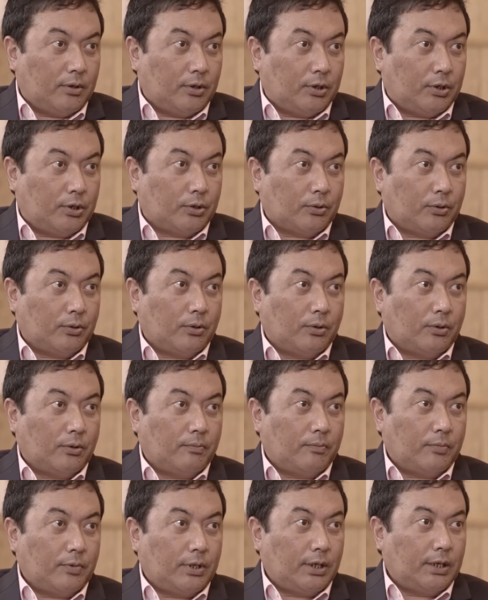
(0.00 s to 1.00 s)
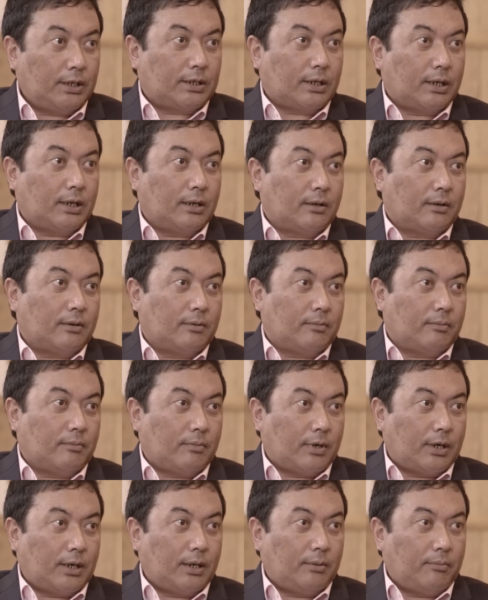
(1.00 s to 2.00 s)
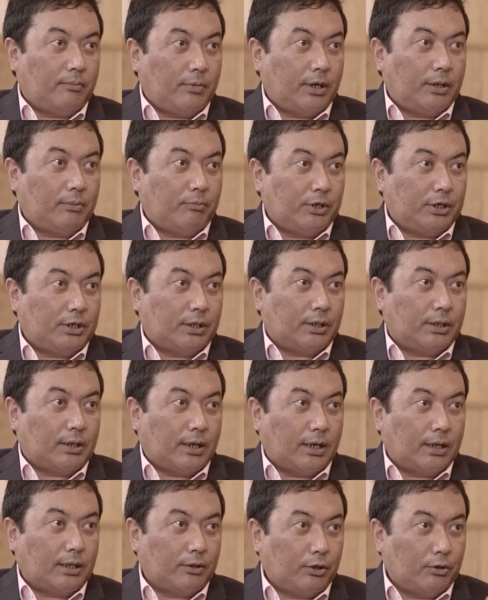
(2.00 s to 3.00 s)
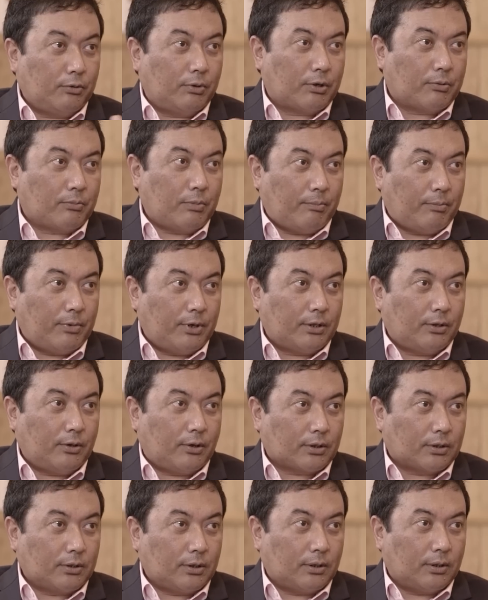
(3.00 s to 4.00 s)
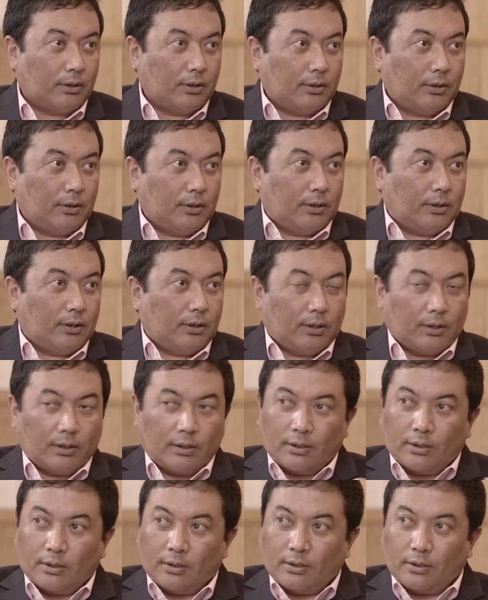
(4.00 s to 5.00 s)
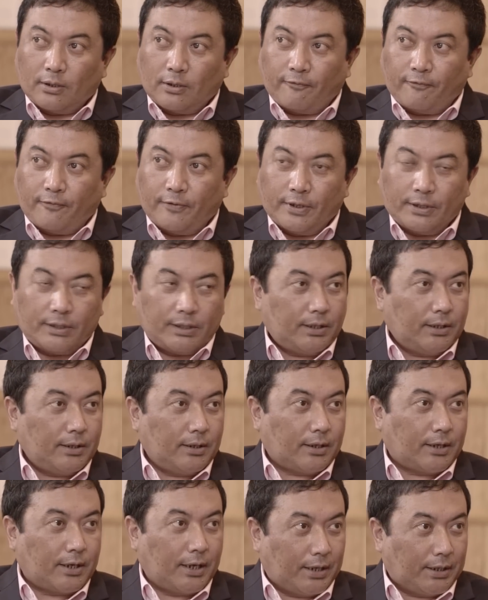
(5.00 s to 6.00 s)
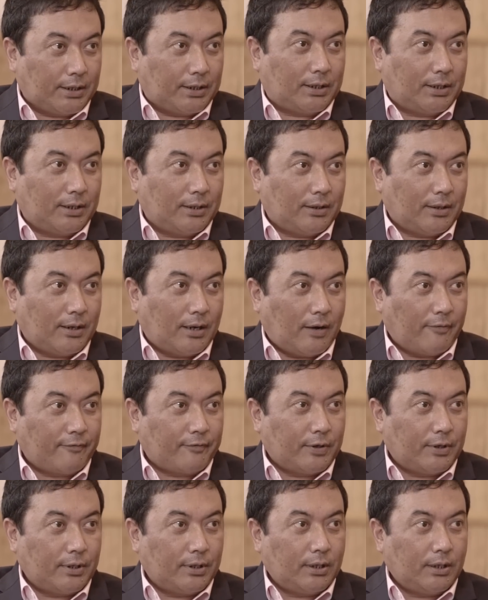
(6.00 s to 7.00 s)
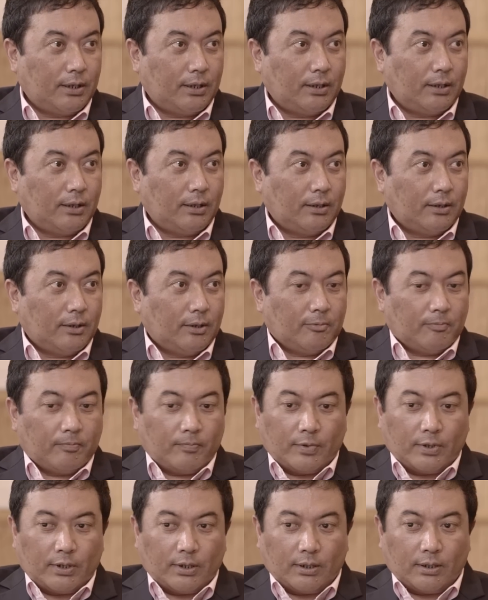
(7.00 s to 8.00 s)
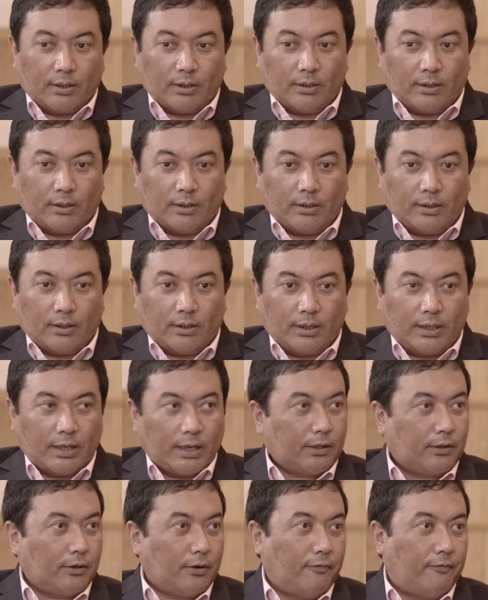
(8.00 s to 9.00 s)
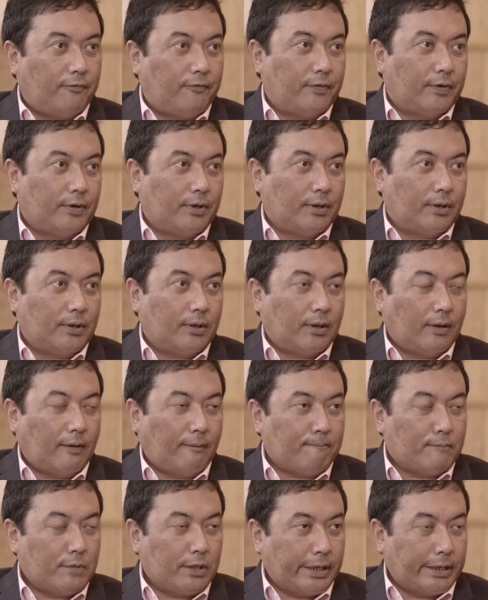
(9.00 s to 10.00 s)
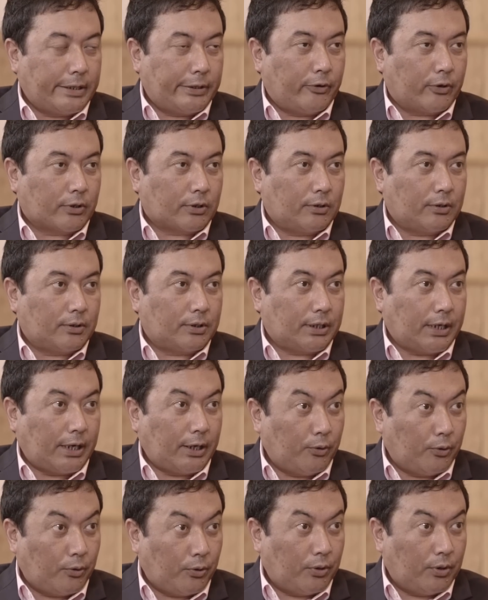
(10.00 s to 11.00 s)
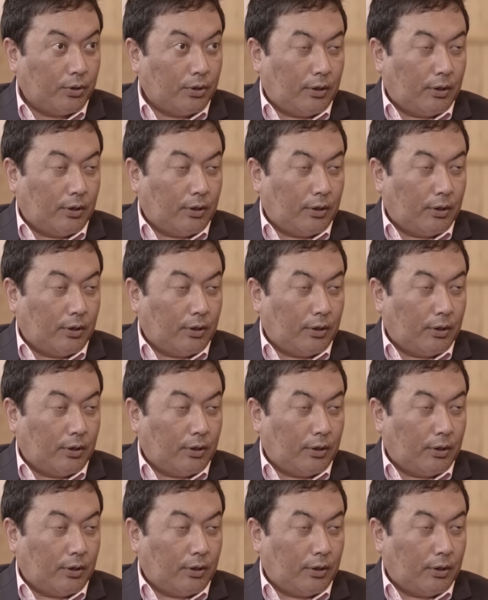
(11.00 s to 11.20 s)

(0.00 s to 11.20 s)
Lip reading: So these are my main mission. And you will remember, Doctor, the first case after the death of late Dr. Silo,